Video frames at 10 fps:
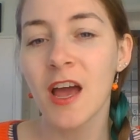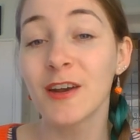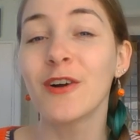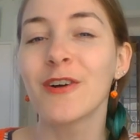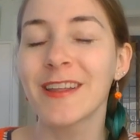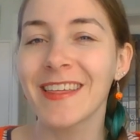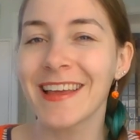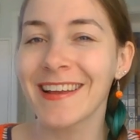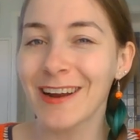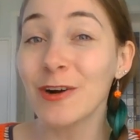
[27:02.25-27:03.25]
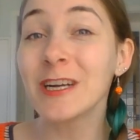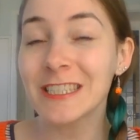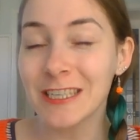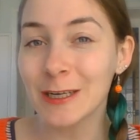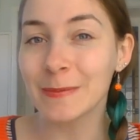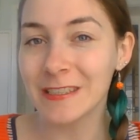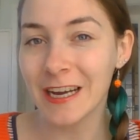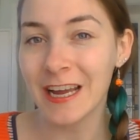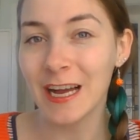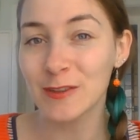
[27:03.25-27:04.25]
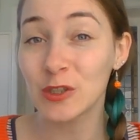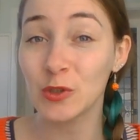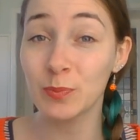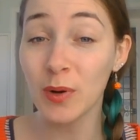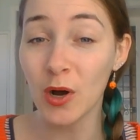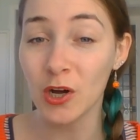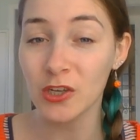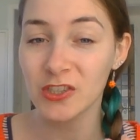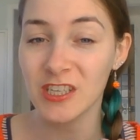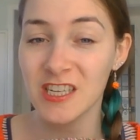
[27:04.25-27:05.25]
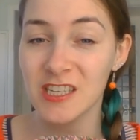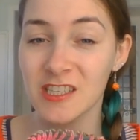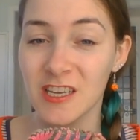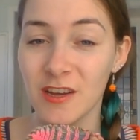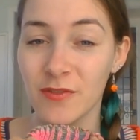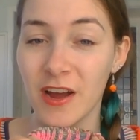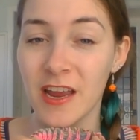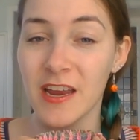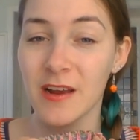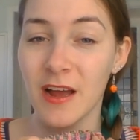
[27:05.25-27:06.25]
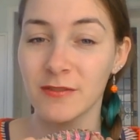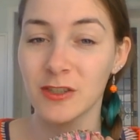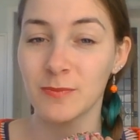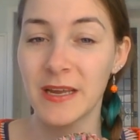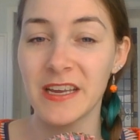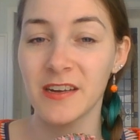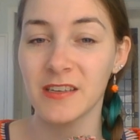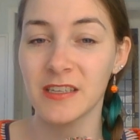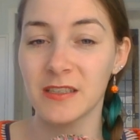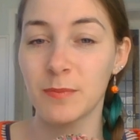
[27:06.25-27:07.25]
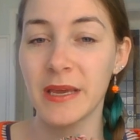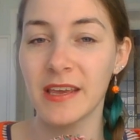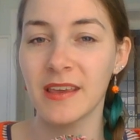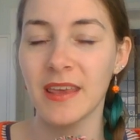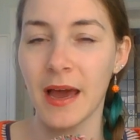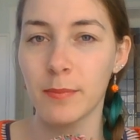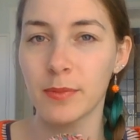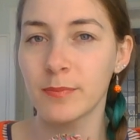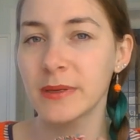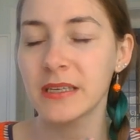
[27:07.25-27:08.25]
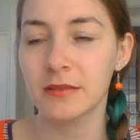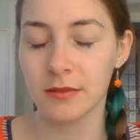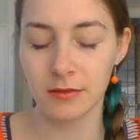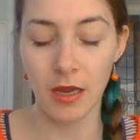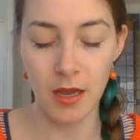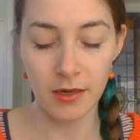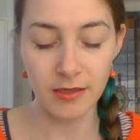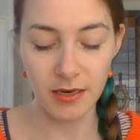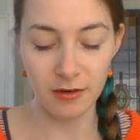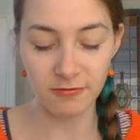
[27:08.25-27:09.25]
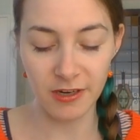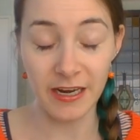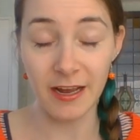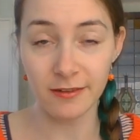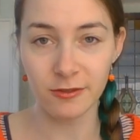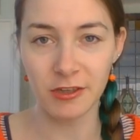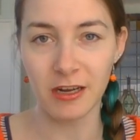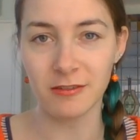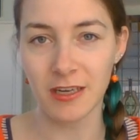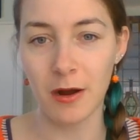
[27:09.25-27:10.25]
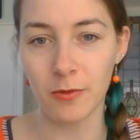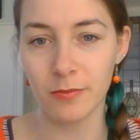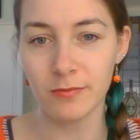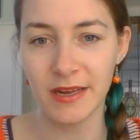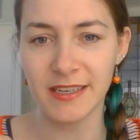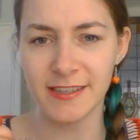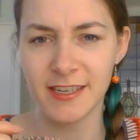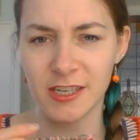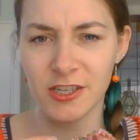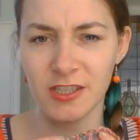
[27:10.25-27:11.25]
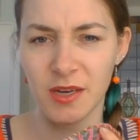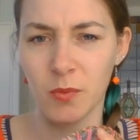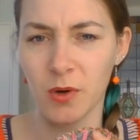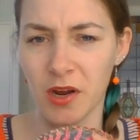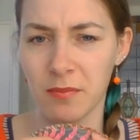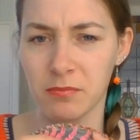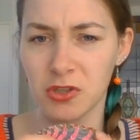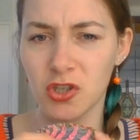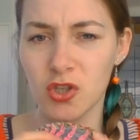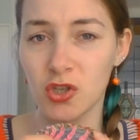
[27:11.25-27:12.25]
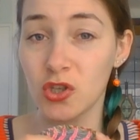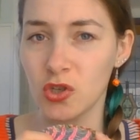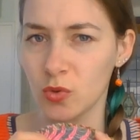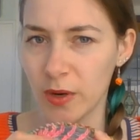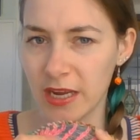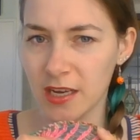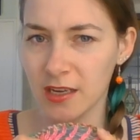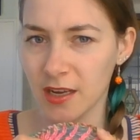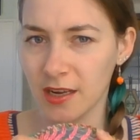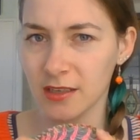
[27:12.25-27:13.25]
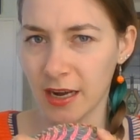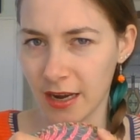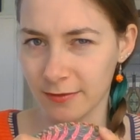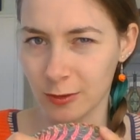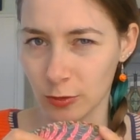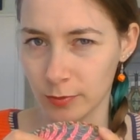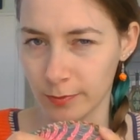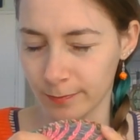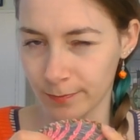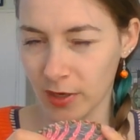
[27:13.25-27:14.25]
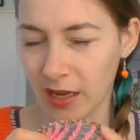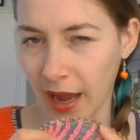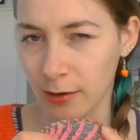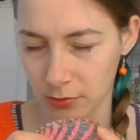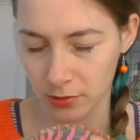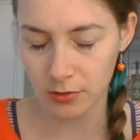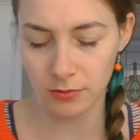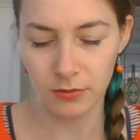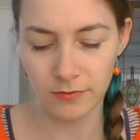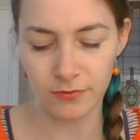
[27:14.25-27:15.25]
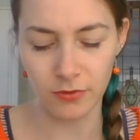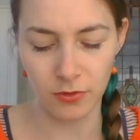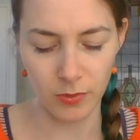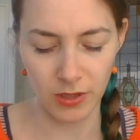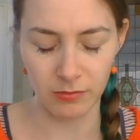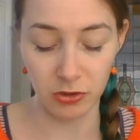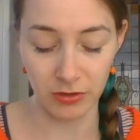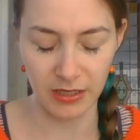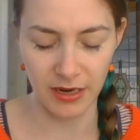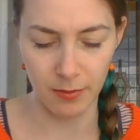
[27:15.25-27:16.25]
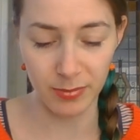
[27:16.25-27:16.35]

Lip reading: The only times I have to pause is if I have to make this big gap, because then I really have to count how many stitches and what I'm doing. I have to count for what I'm doing there.